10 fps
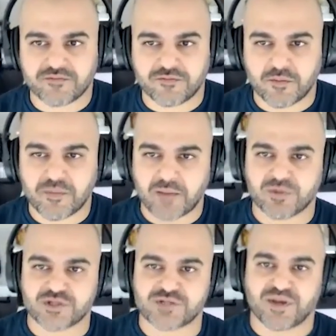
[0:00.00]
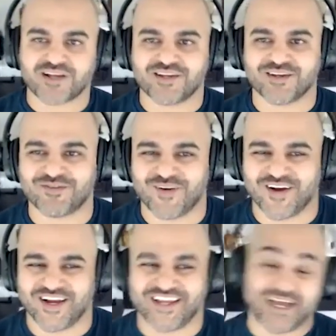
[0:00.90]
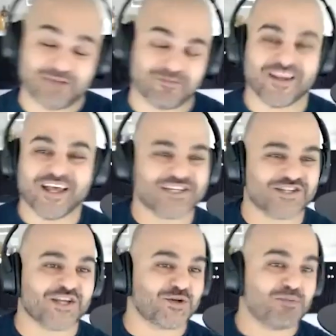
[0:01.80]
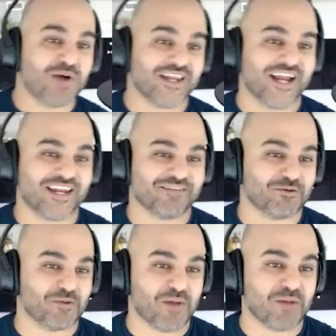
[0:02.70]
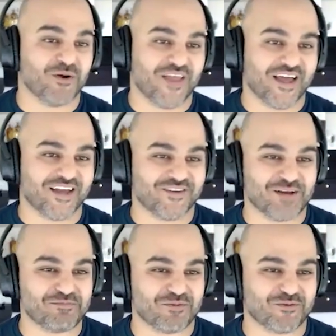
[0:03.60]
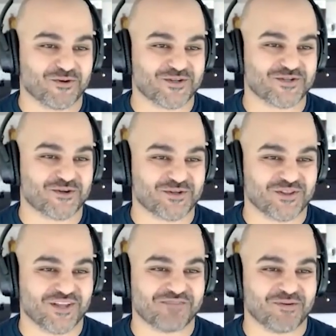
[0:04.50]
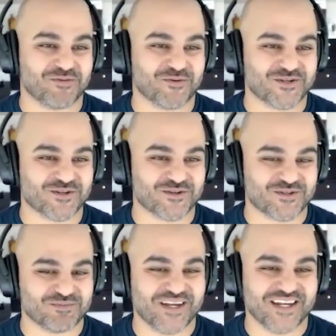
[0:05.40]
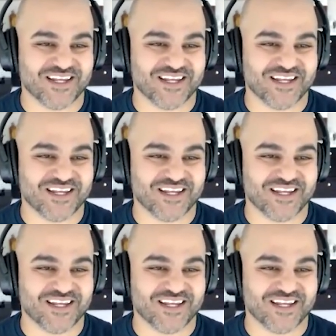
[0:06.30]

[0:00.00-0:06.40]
from that perspective, right? I mean, Sage, you might not even remember that, right? Before social media.